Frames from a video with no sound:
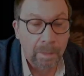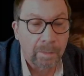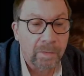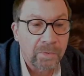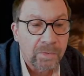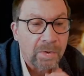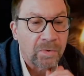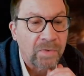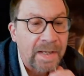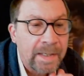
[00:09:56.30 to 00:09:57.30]
This is the
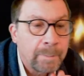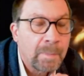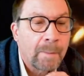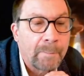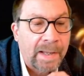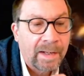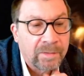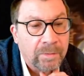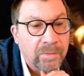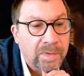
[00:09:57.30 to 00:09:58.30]
same
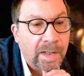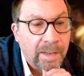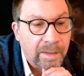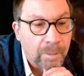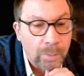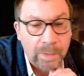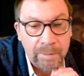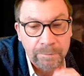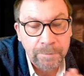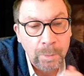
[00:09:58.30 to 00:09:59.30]
batch of data where I
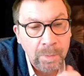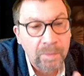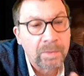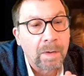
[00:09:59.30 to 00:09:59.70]
focused